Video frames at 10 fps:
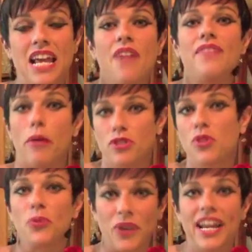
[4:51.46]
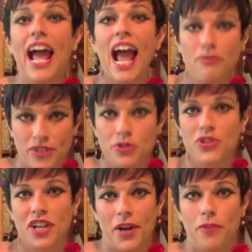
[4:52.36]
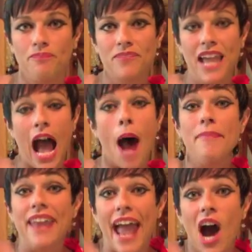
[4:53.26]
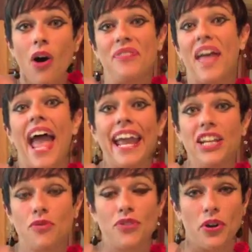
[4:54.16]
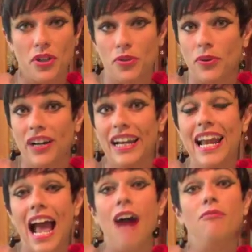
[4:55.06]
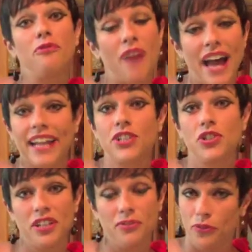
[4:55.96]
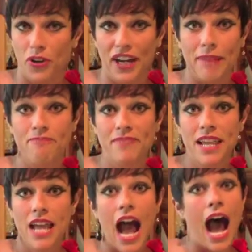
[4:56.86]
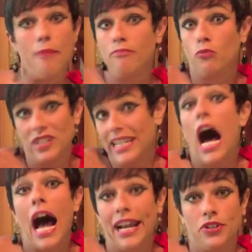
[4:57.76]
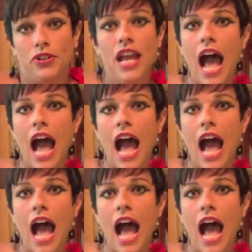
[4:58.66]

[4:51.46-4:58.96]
That was 3.5 years ago. I'm now at the age of 33. I'm financially free. I'm retired.